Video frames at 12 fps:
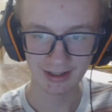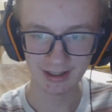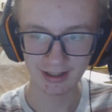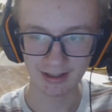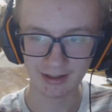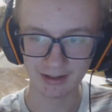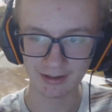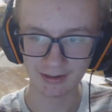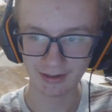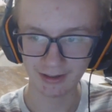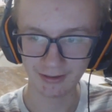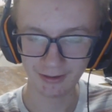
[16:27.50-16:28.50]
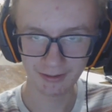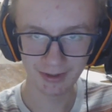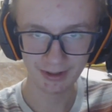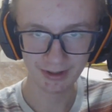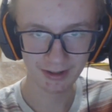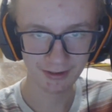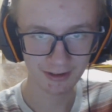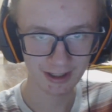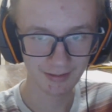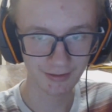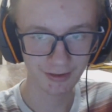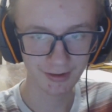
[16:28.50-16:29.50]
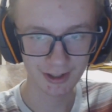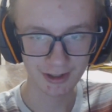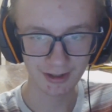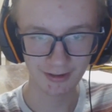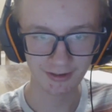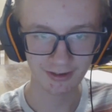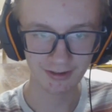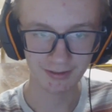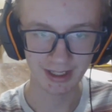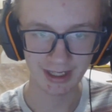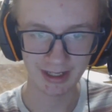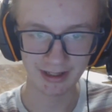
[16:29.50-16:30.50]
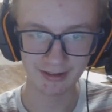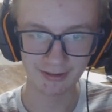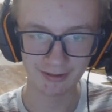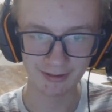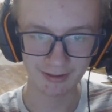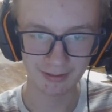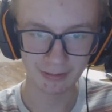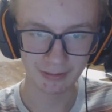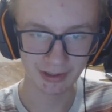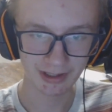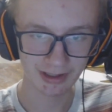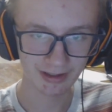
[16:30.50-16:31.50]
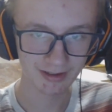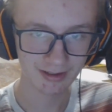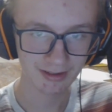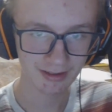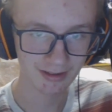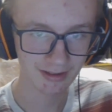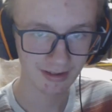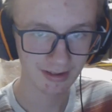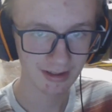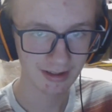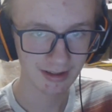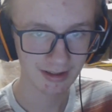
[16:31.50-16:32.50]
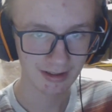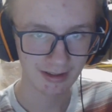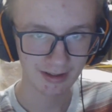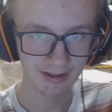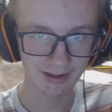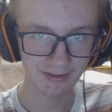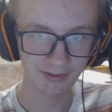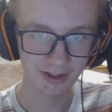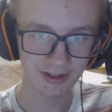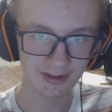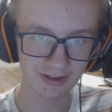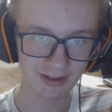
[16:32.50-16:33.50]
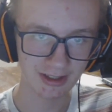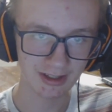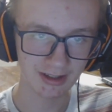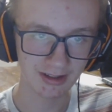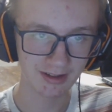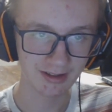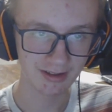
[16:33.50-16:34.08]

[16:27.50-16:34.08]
And it took me a long time to adjust to the mechanics, but eventually